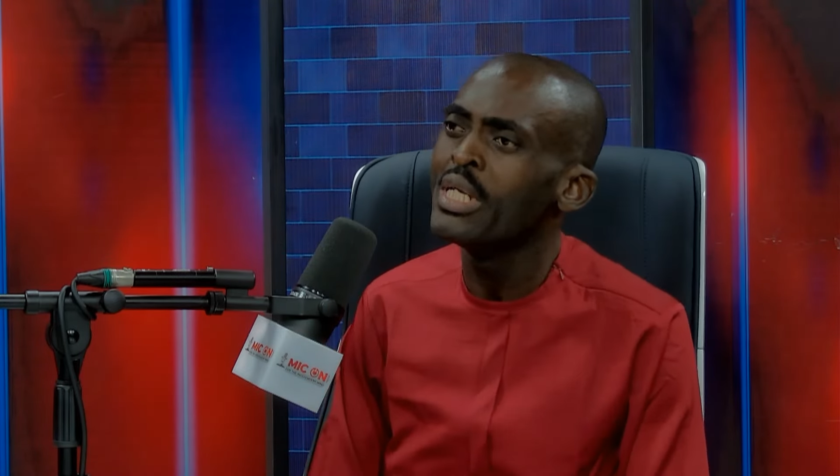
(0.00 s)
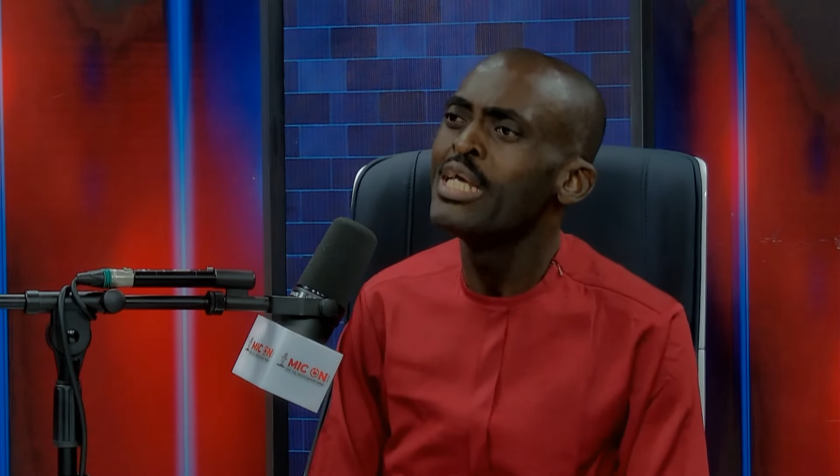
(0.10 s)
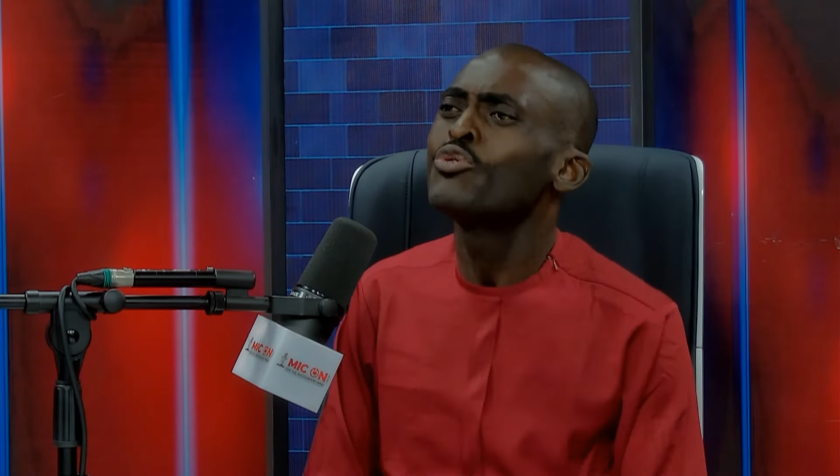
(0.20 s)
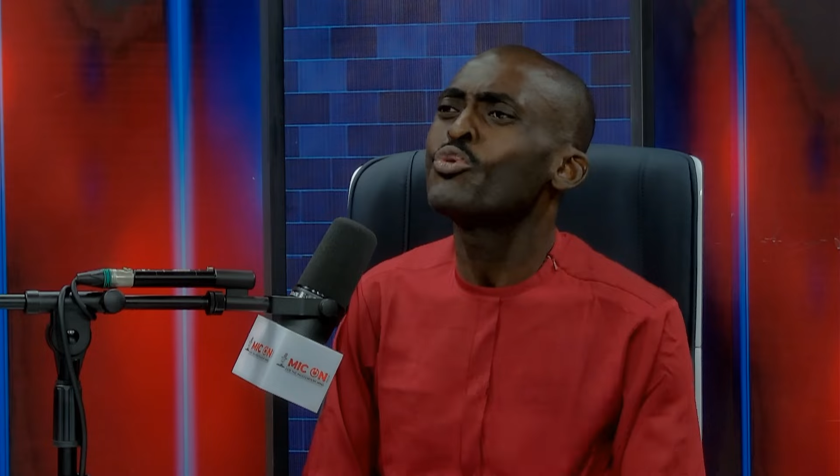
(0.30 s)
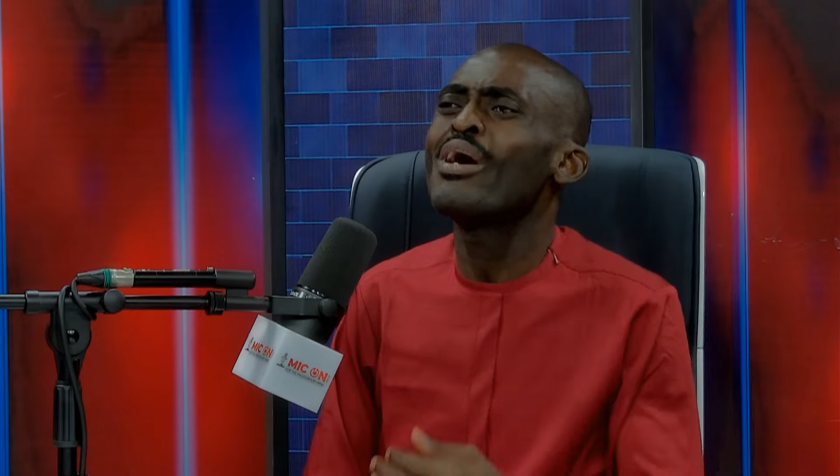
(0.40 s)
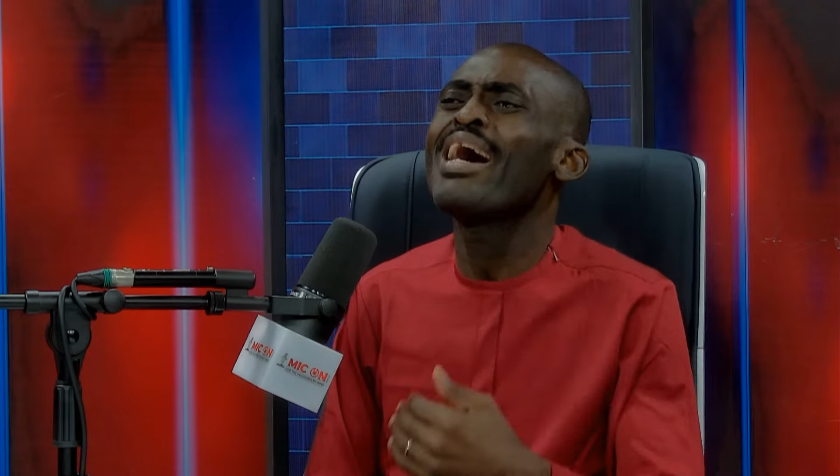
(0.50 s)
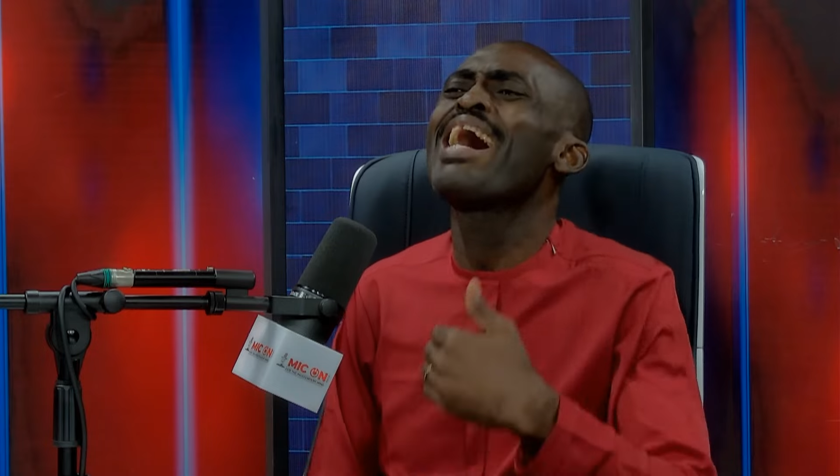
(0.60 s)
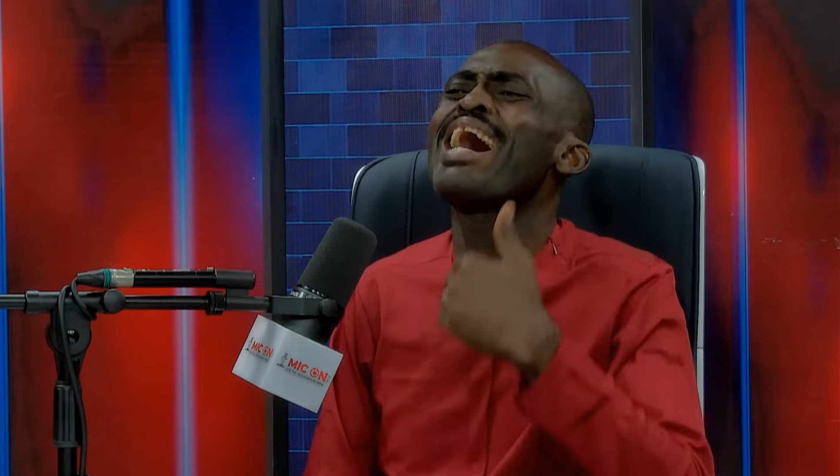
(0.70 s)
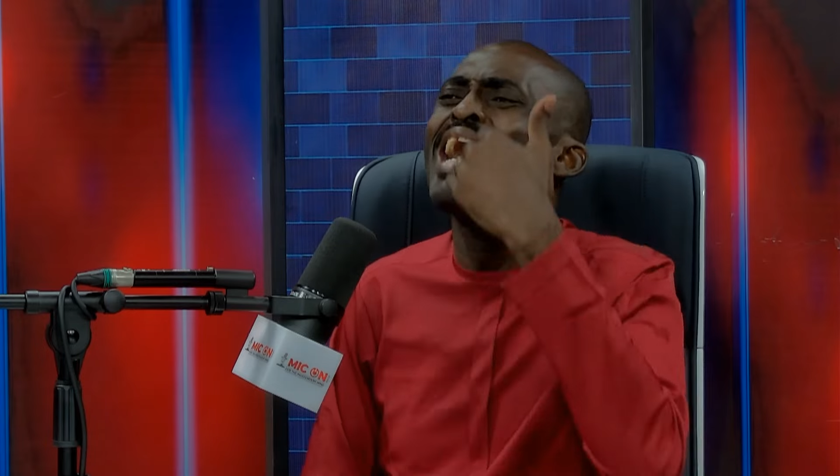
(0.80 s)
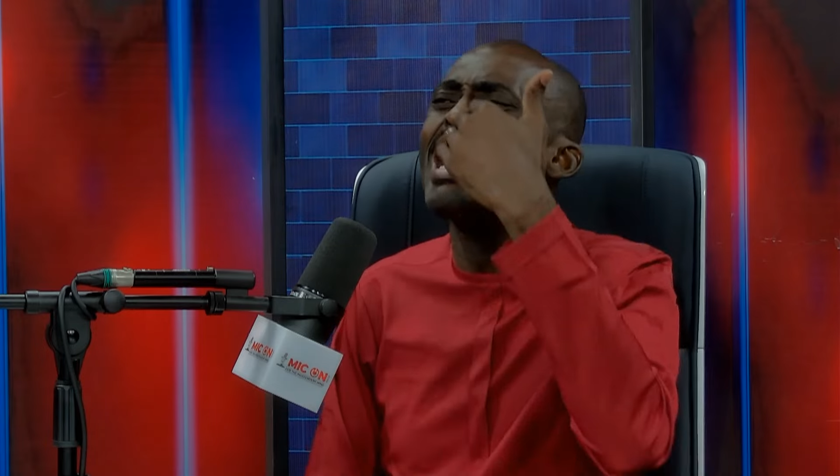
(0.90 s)
So,
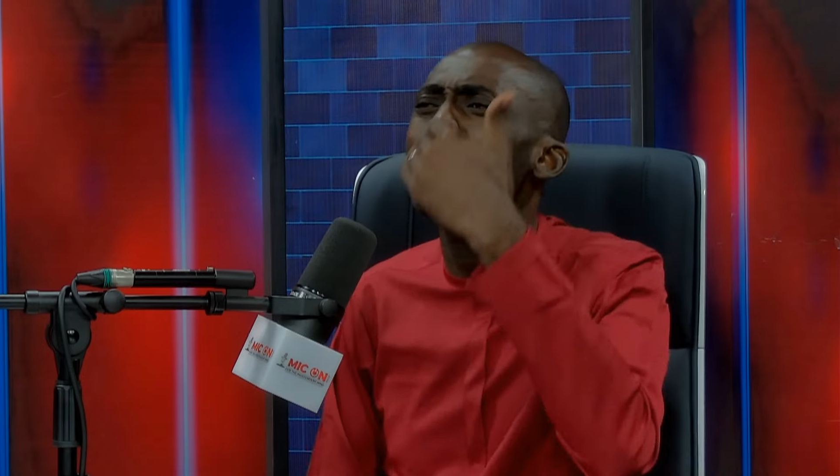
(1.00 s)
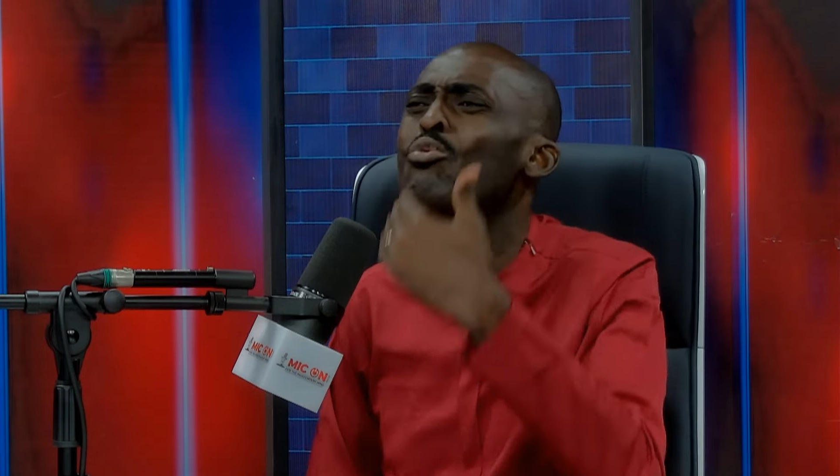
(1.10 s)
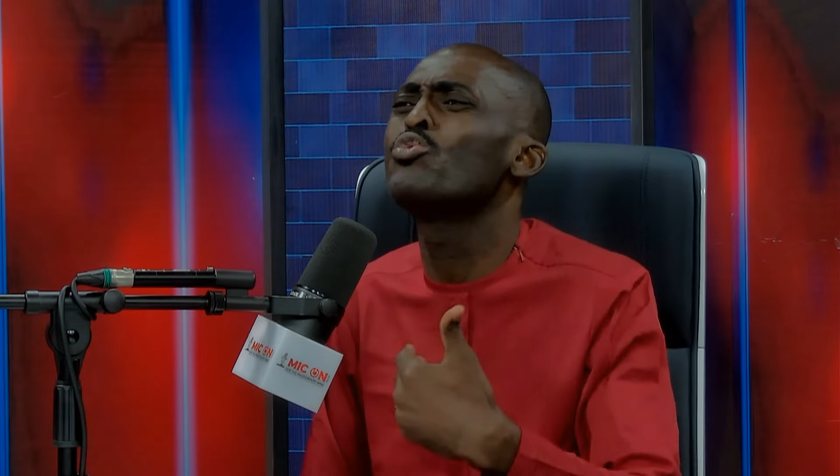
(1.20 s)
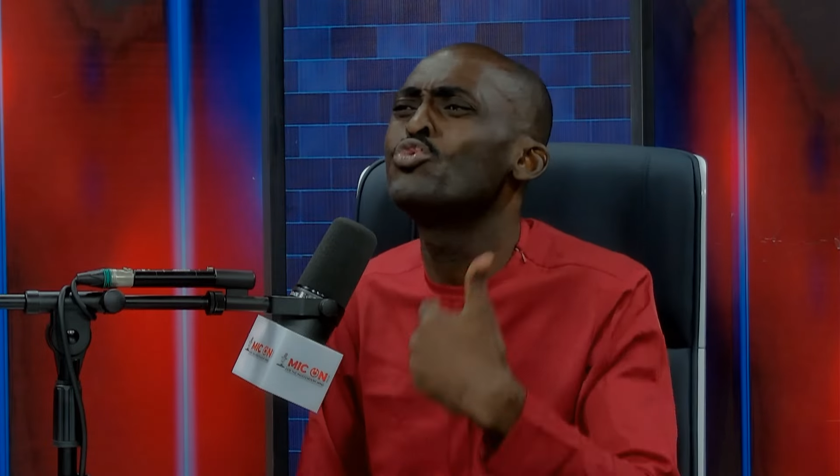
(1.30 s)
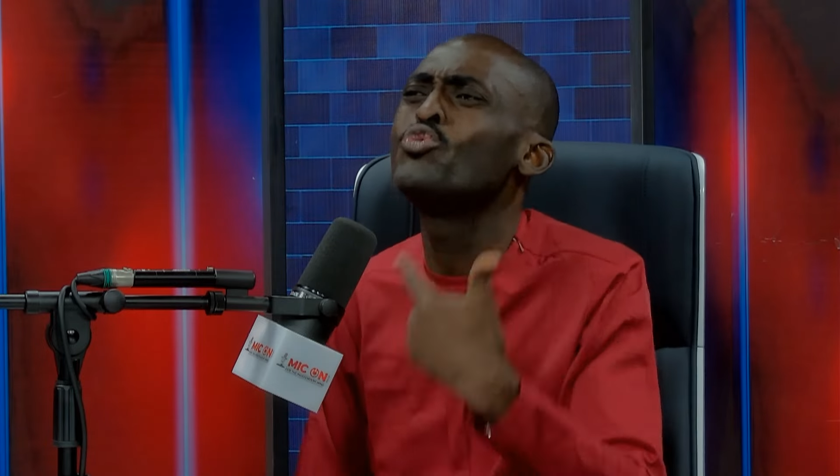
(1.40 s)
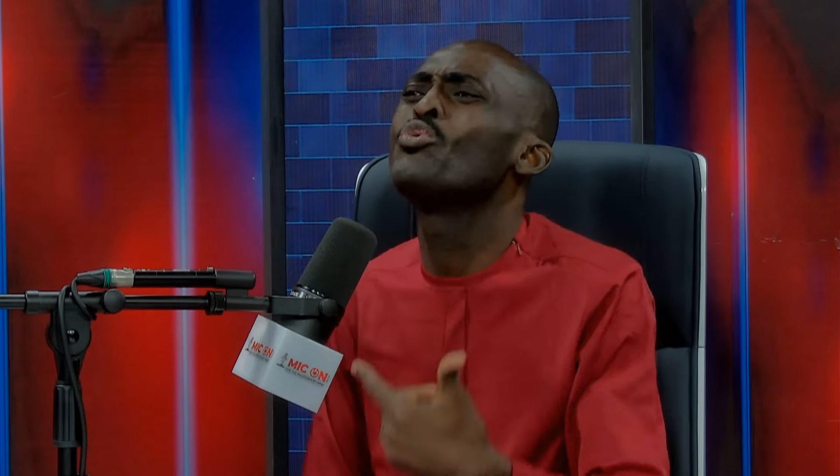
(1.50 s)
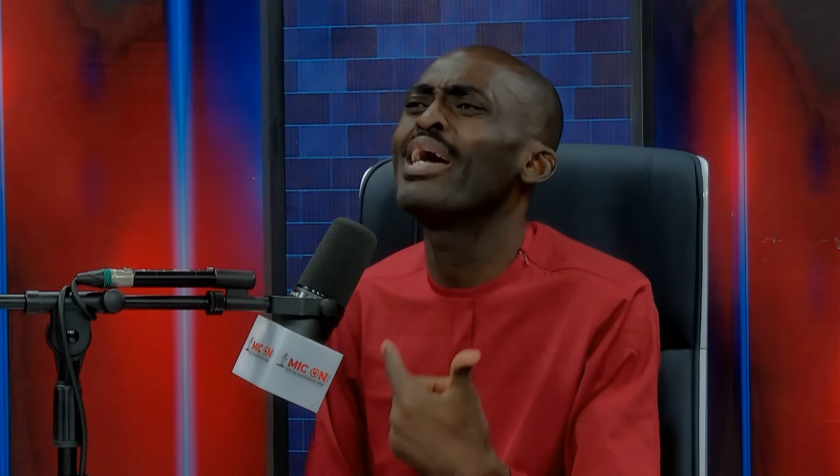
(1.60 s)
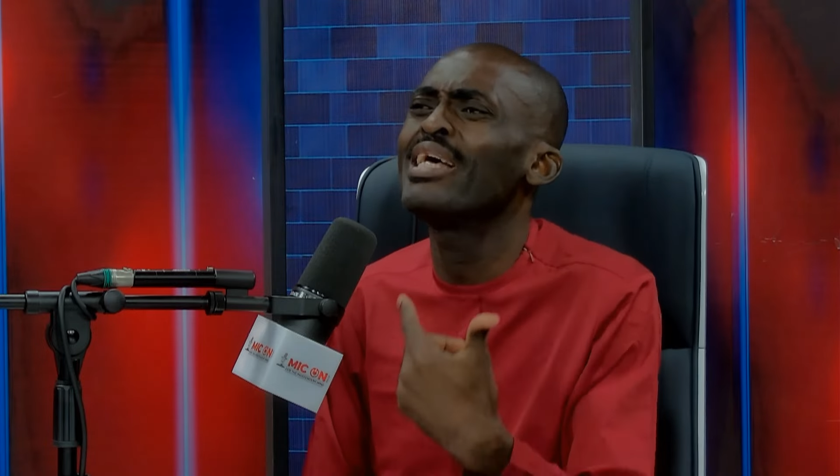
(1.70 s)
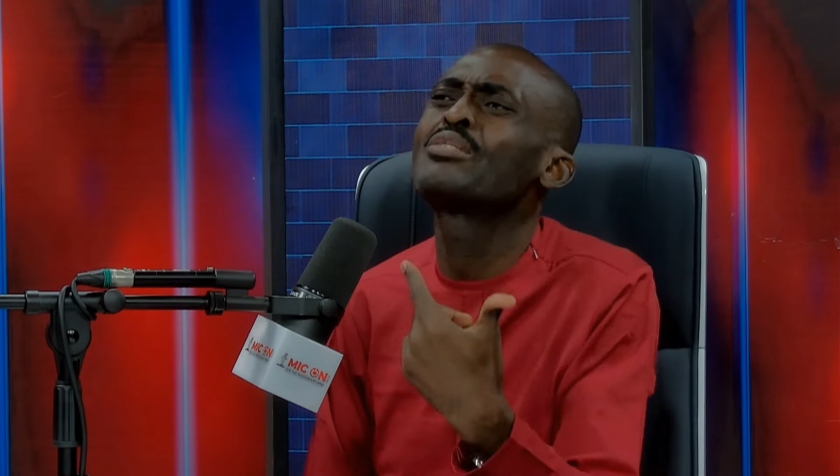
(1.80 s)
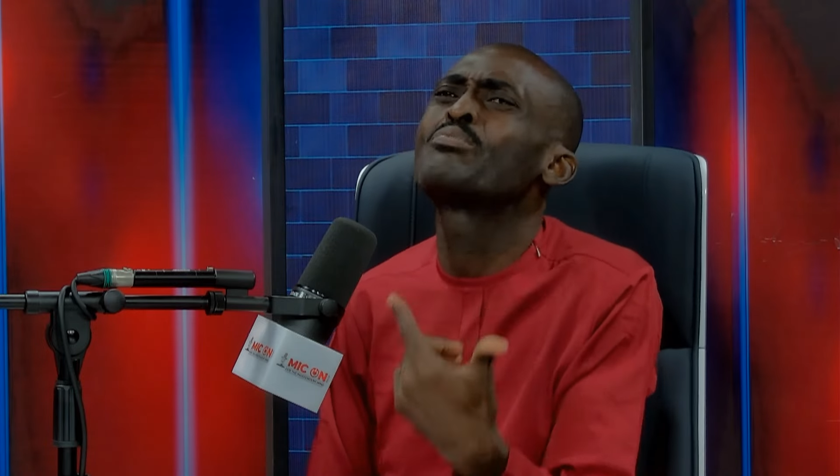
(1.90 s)
how would you
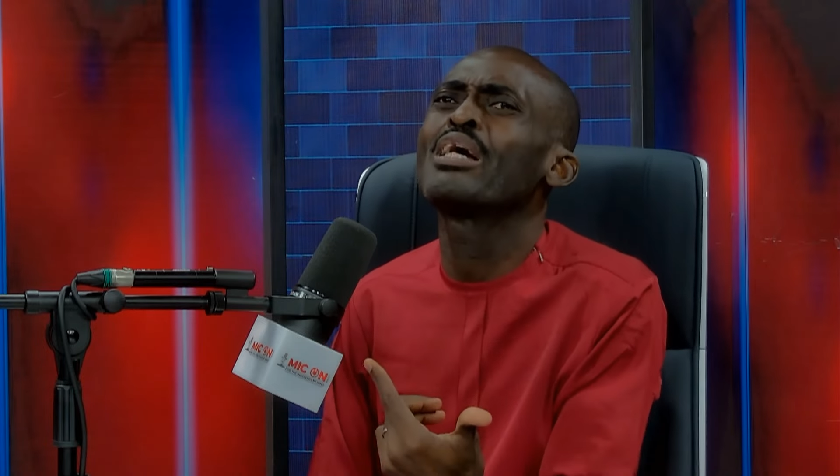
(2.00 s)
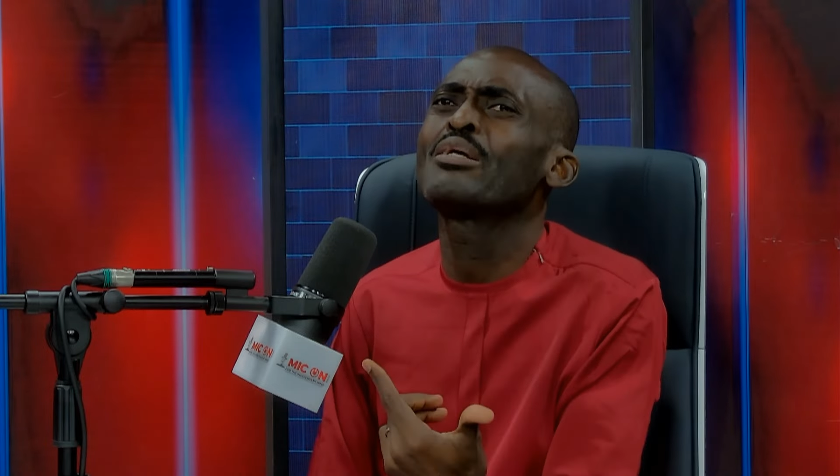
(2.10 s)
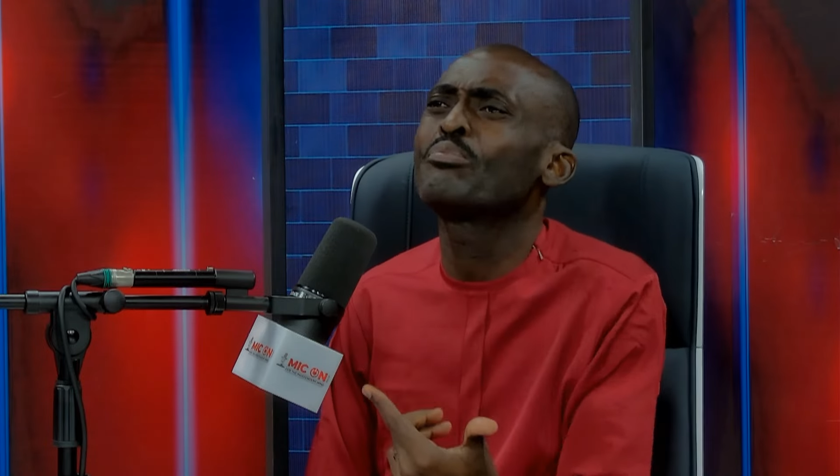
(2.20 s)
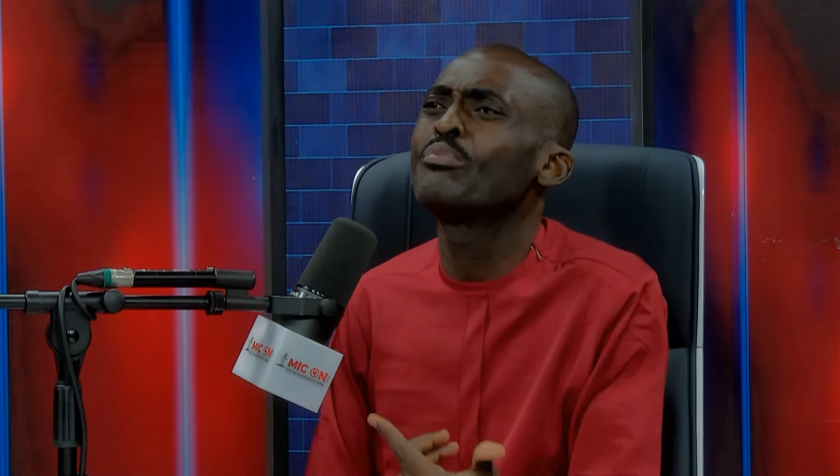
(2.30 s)
expect